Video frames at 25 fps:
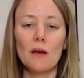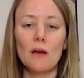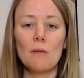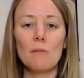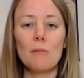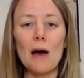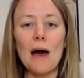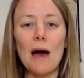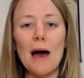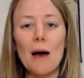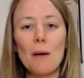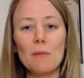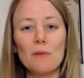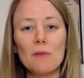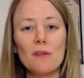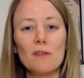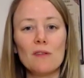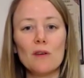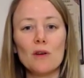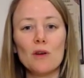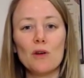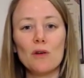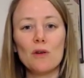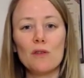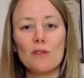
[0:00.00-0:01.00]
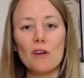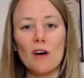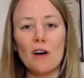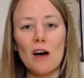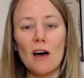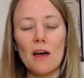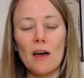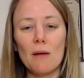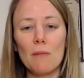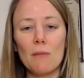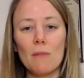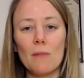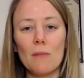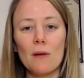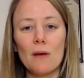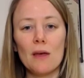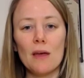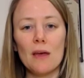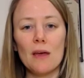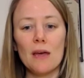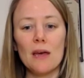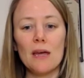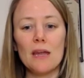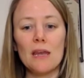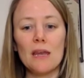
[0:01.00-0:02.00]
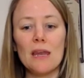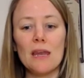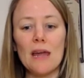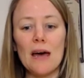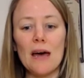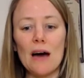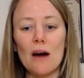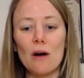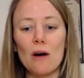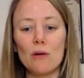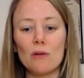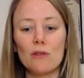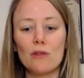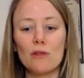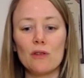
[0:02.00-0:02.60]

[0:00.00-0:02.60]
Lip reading: Perhaps it's a good time now